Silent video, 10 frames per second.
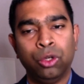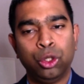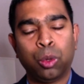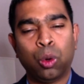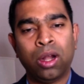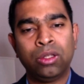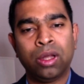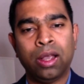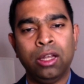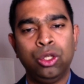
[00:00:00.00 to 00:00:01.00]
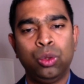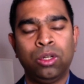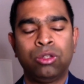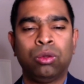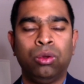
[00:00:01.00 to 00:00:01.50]
which provides the
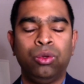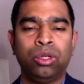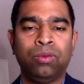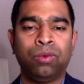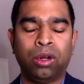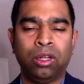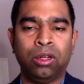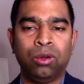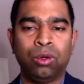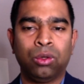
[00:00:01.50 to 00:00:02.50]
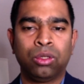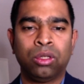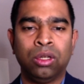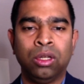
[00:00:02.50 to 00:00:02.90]
end-to-end solution for the telcos.